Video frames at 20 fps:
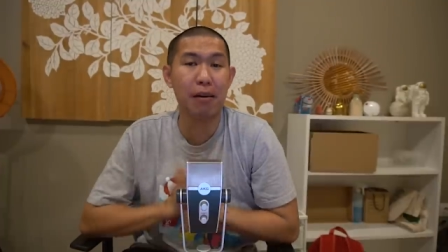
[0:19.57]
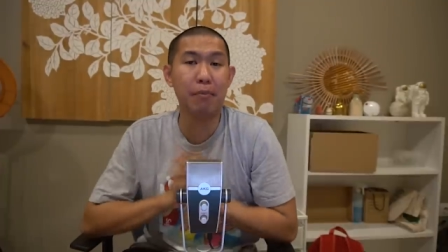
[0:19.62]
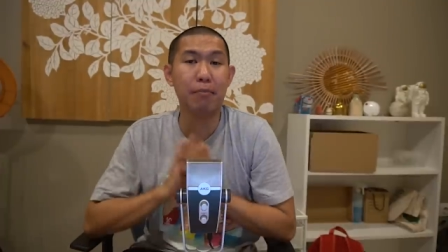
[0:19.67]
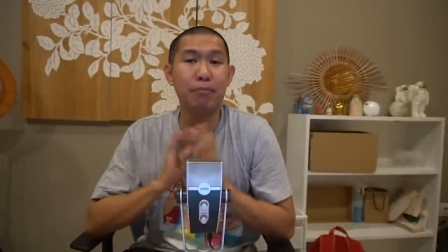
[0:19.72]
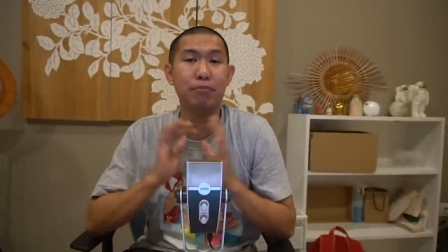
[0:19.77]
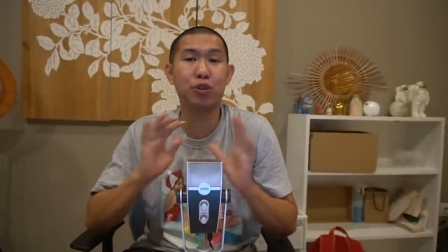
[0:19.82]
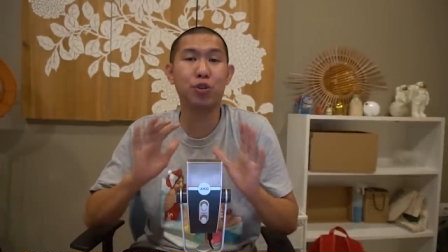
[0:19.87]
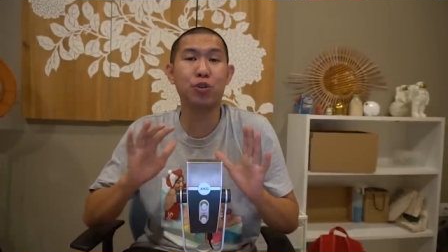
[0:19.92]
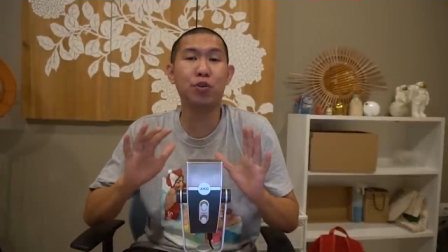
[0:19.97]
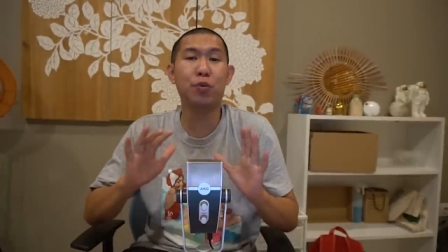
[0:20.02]

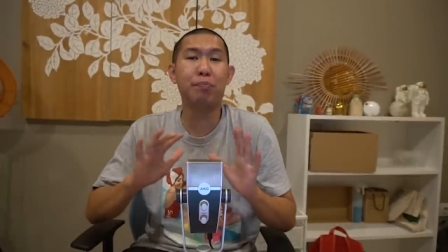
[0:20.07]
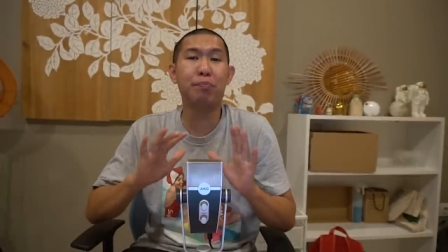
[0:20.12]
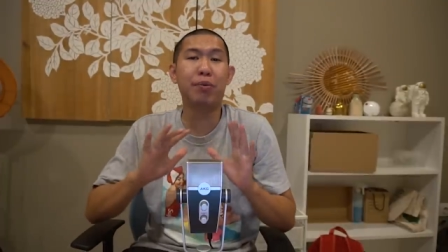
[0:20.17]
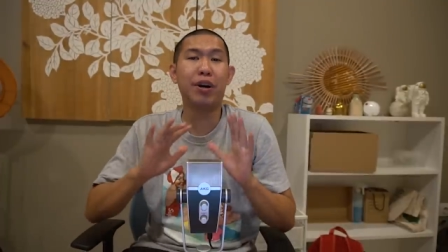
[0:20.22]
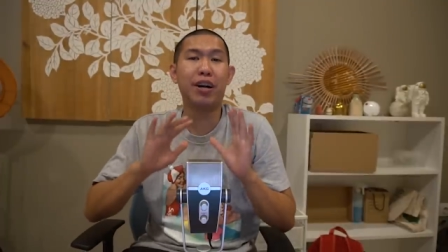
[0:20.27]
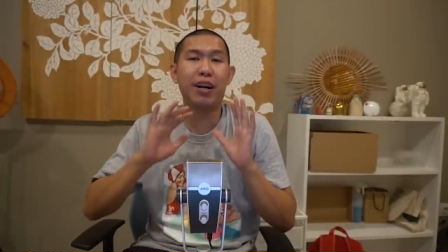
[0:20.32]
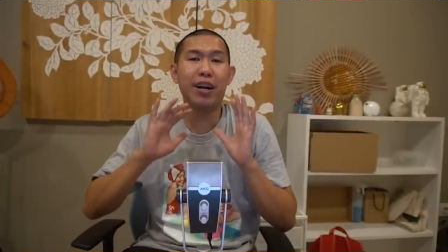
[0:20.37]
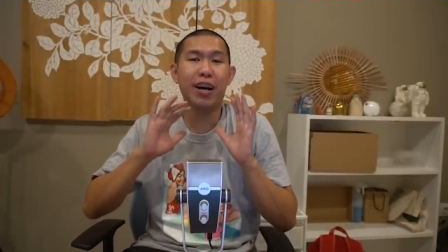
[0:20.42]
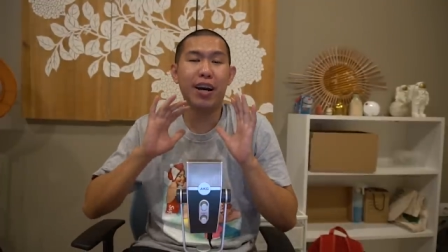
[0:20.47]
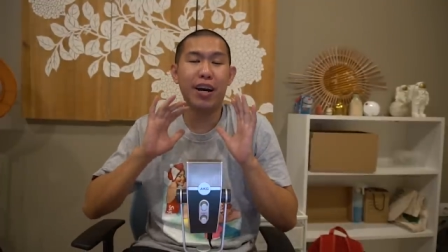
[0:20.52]
I'm
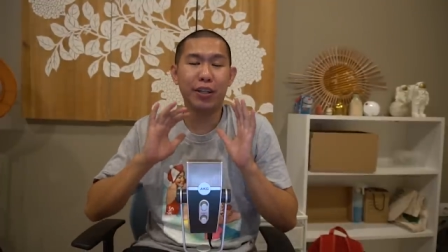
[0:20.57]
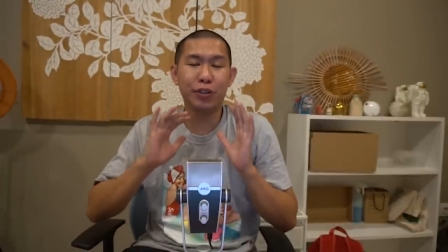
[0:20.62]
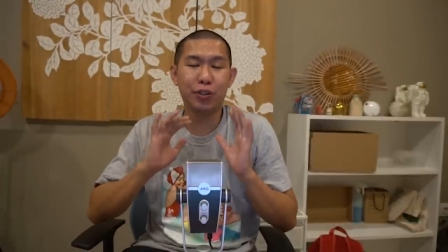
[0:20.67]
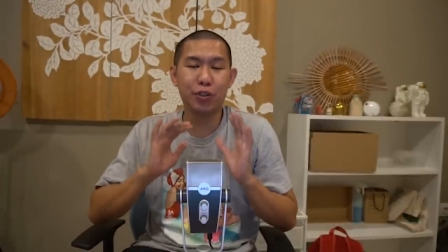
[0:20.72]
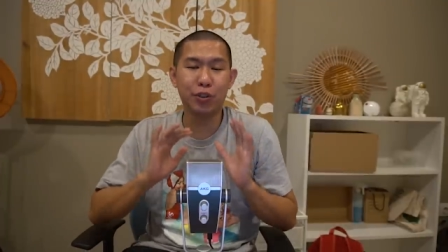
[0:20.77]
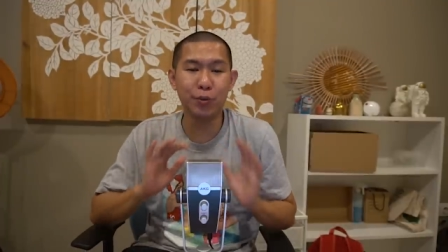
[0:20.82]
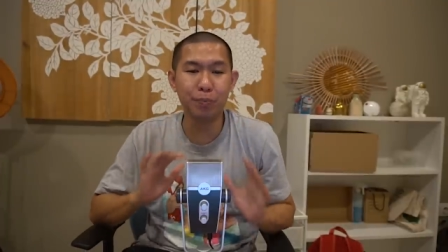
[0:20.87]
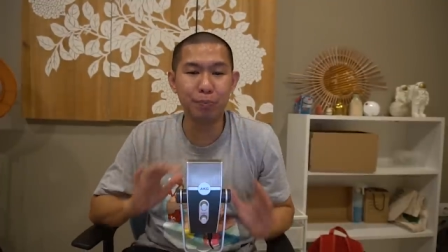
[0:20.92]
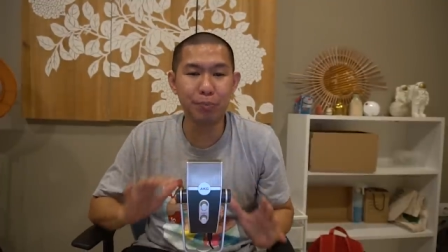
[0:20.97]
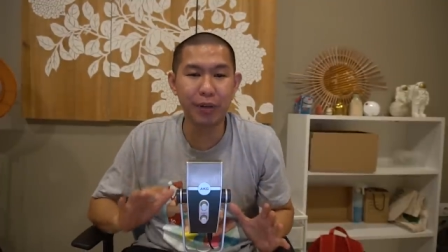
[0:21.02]
super,
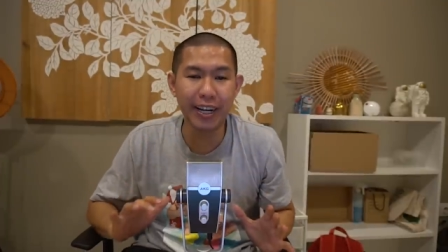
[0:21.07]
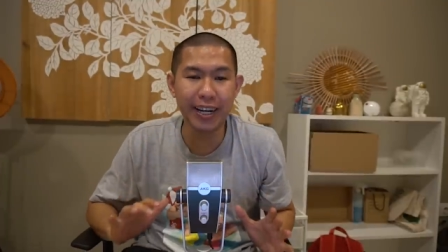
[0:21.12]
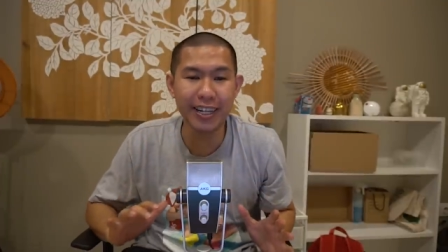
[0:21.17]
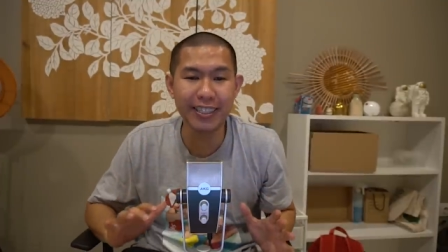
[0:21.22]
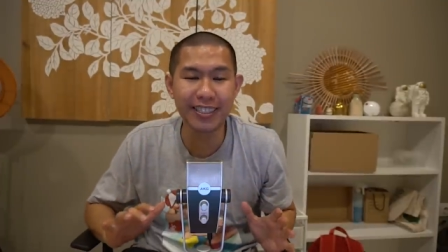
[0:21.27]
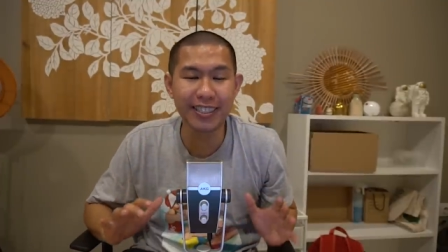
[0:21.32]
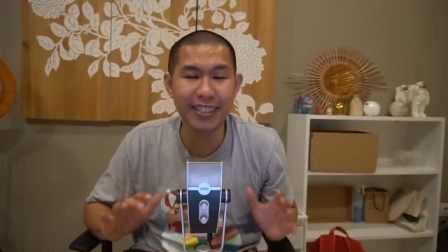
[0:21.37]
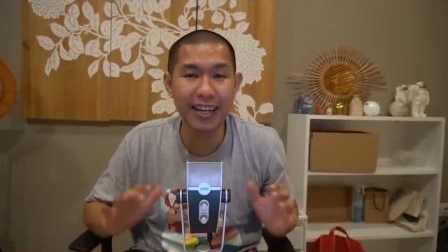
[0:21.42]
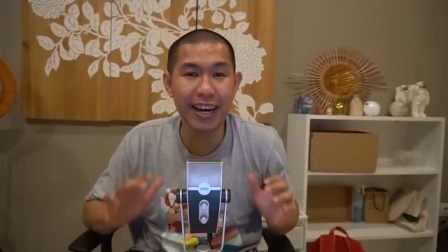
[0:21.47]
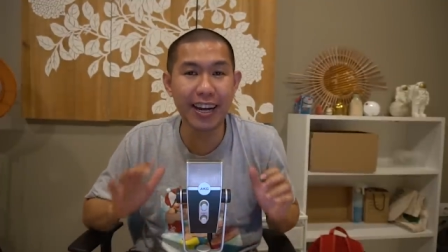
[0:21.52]
super
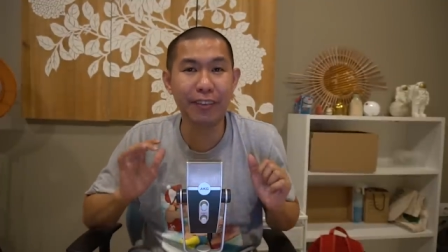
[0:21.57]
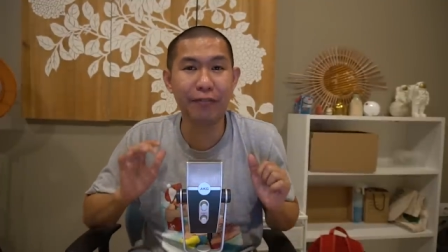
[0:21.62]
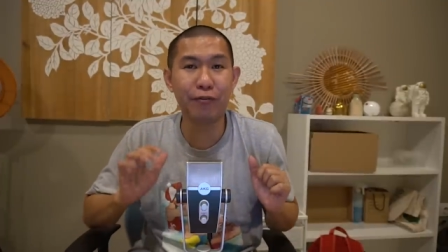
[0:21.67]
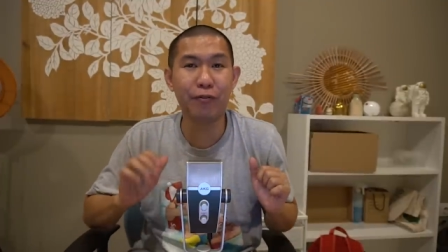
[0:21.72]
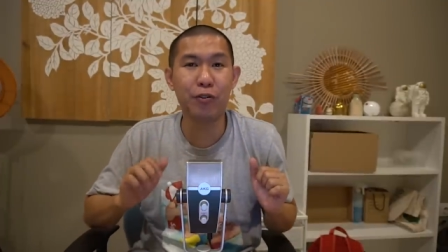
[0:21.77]
excited